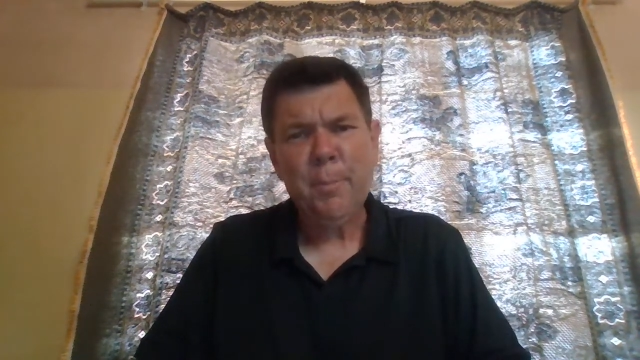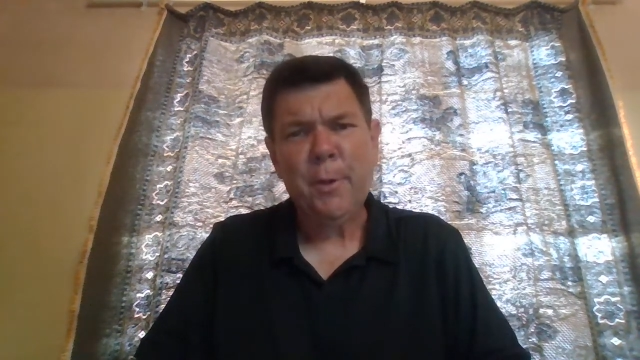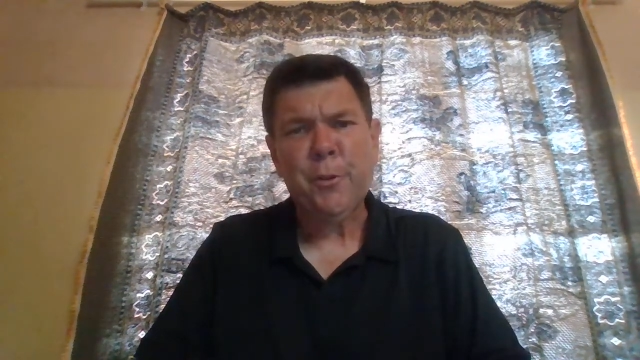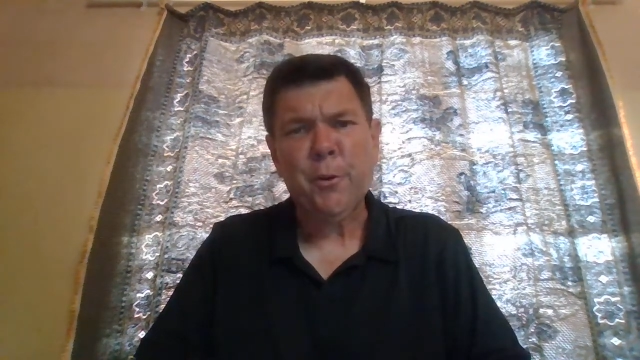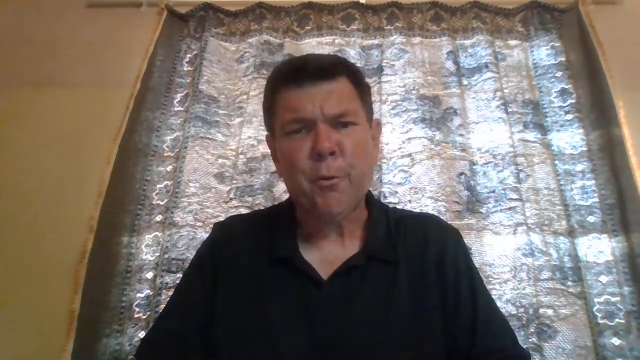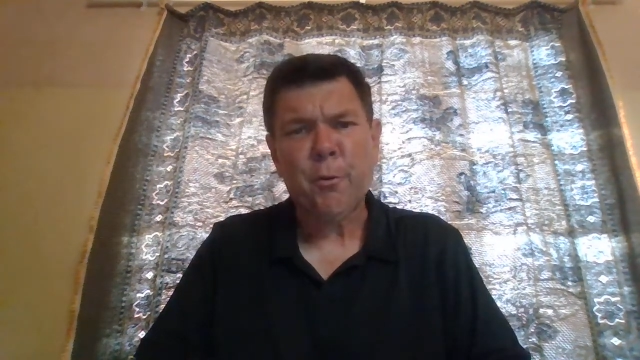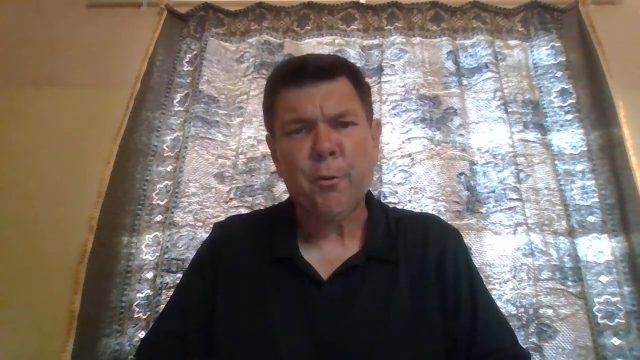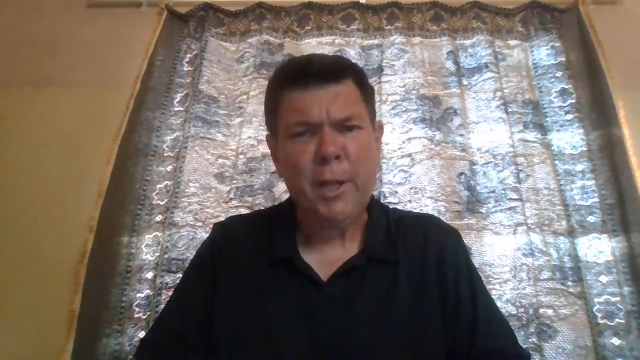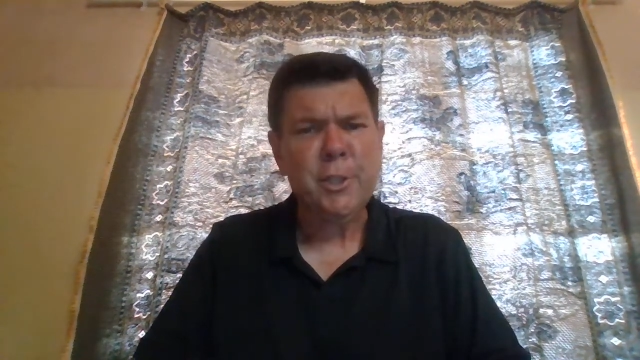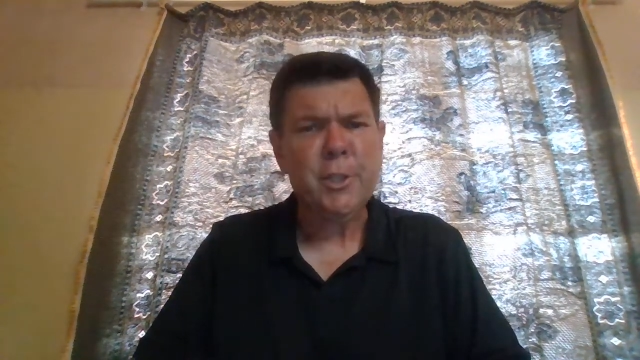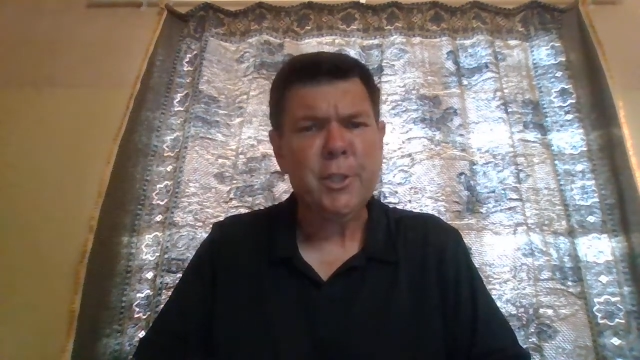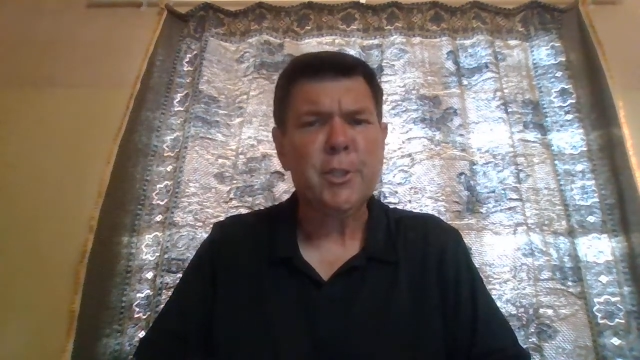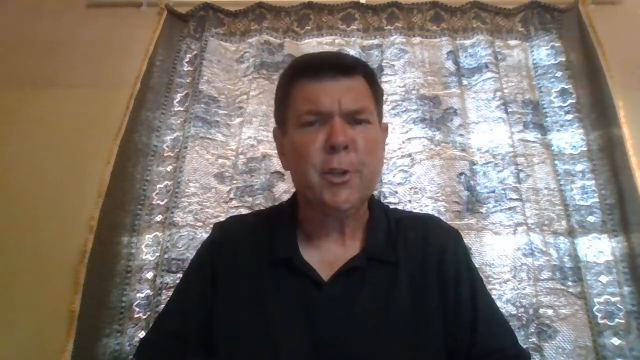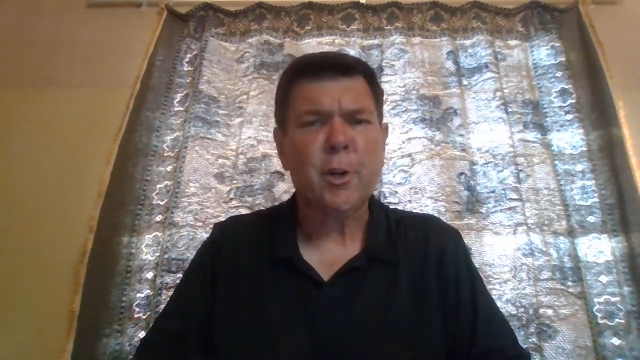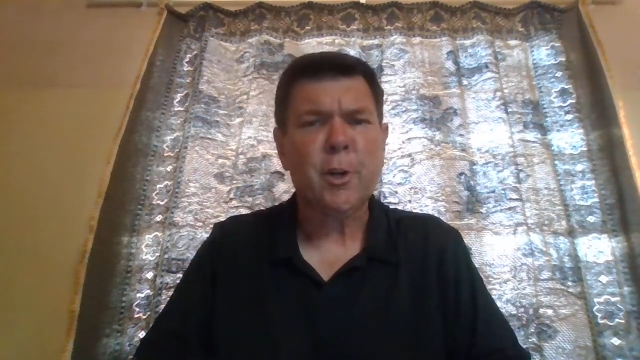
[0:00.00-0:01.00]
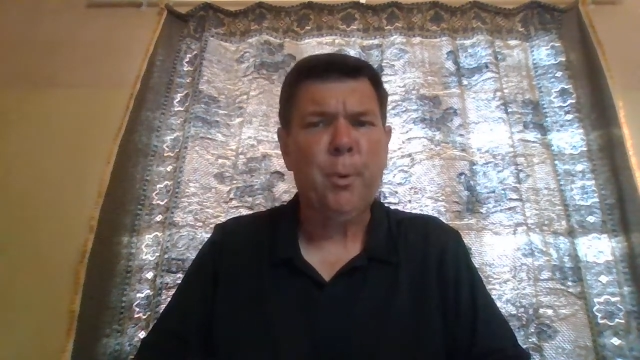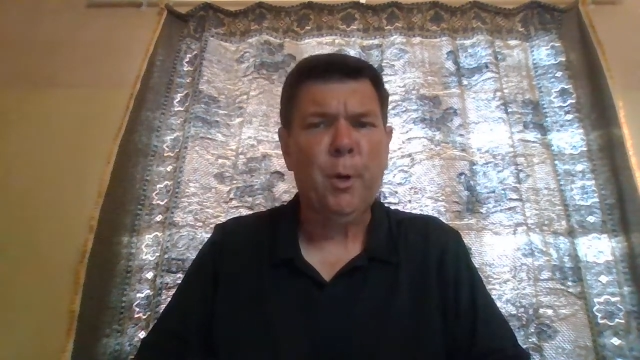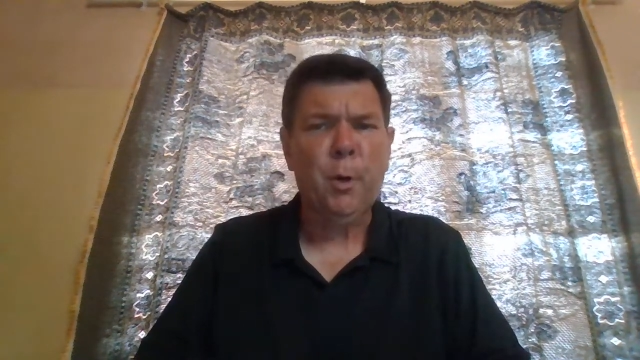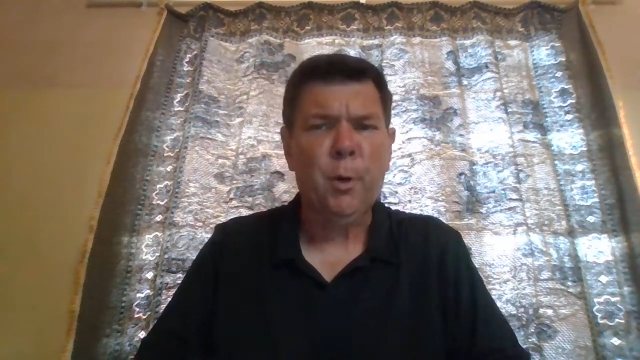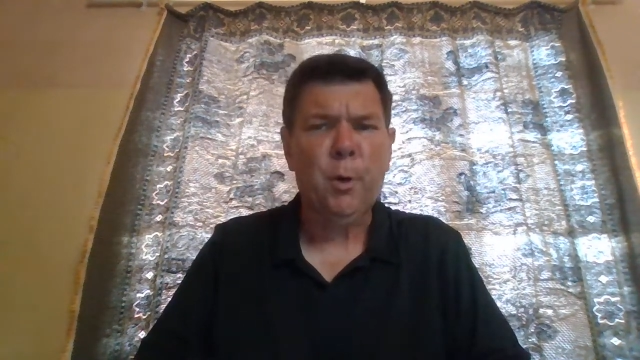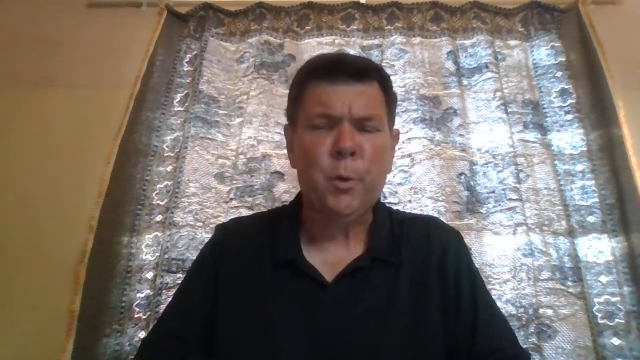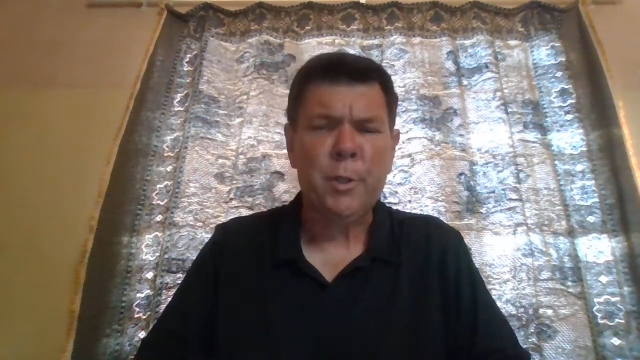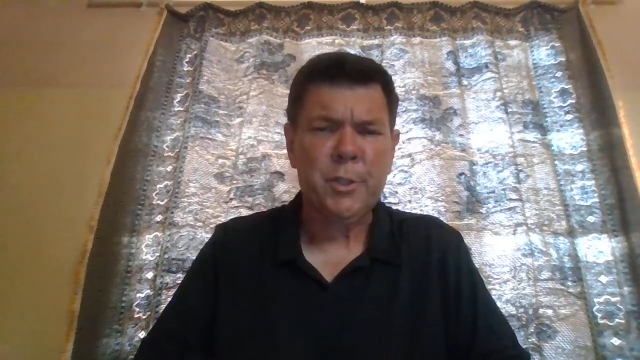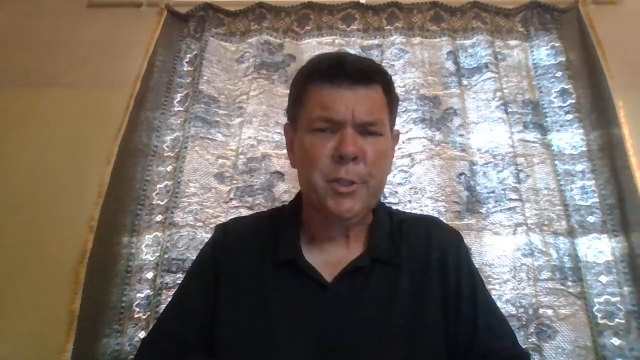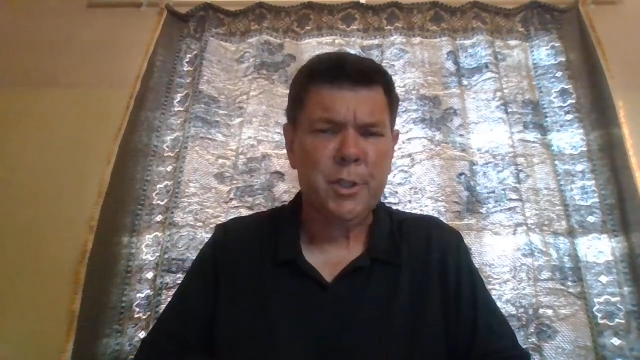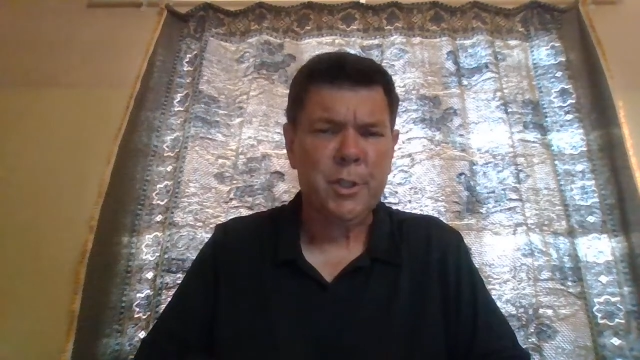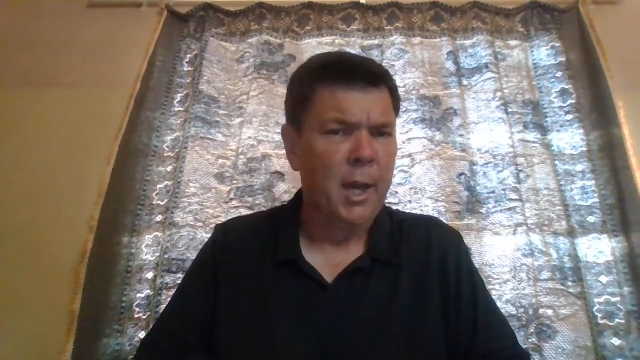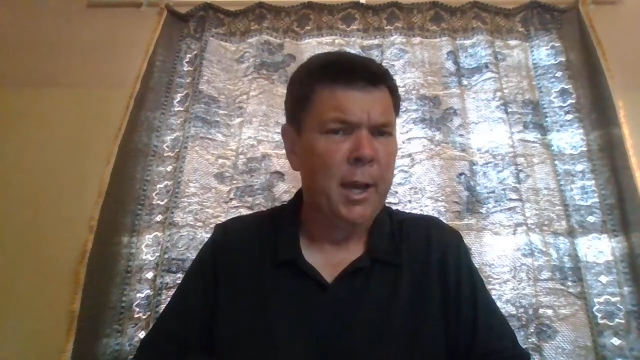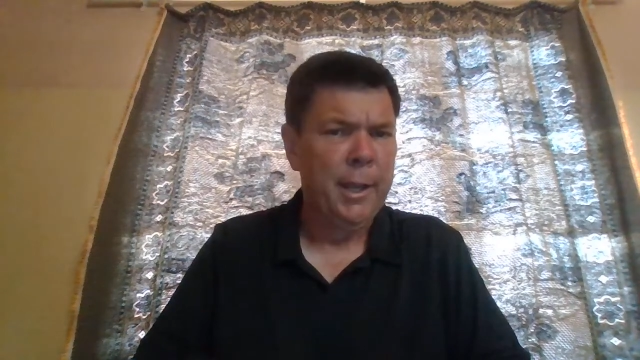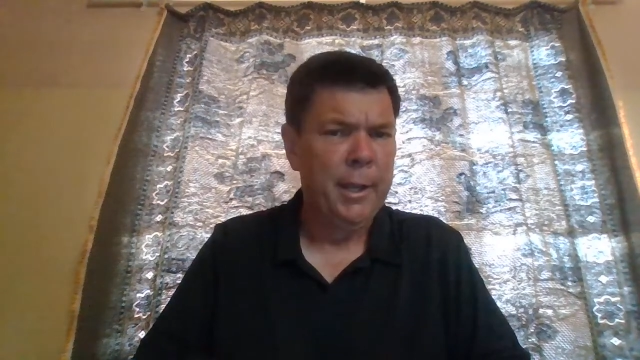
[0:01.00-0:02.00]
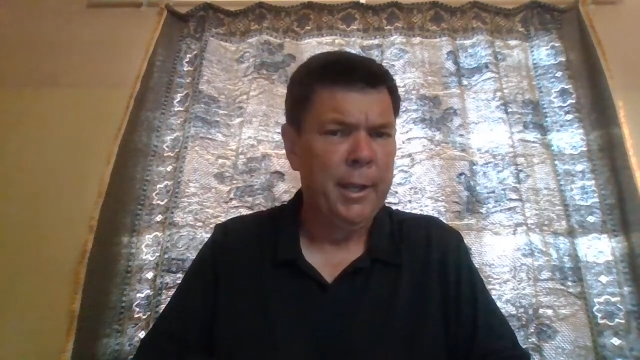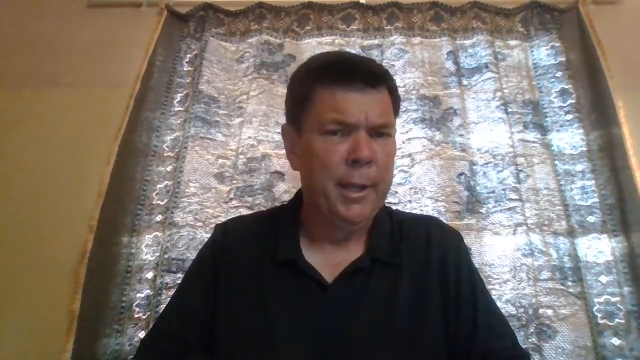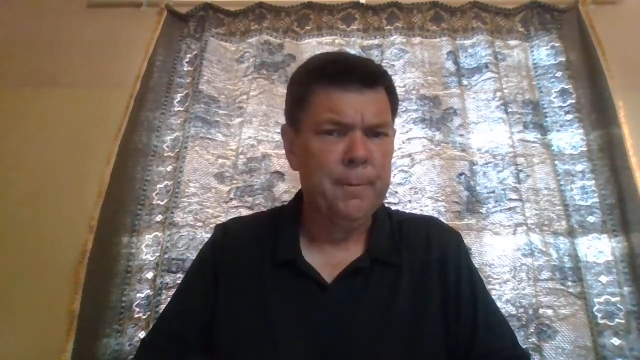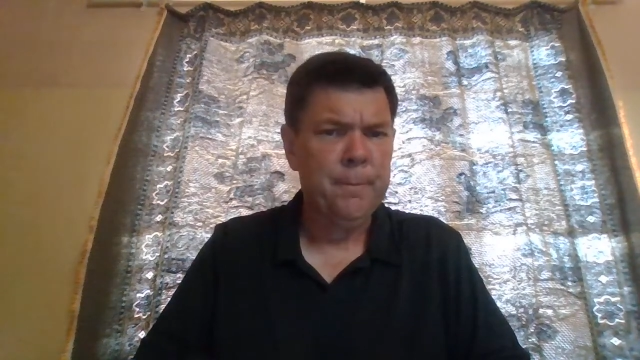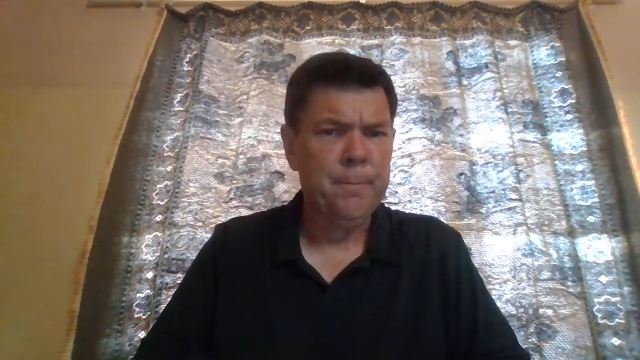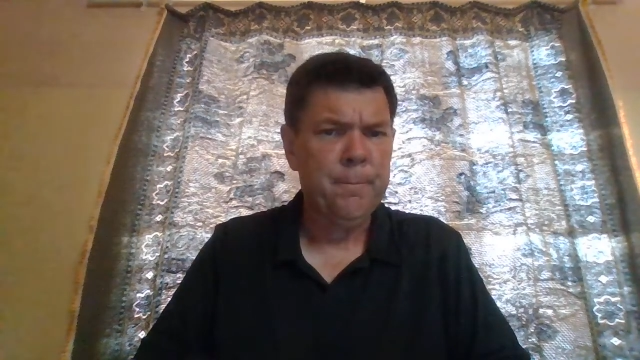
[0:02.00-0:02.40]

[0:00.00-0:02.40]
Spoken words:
but the righteous are bold as a lion.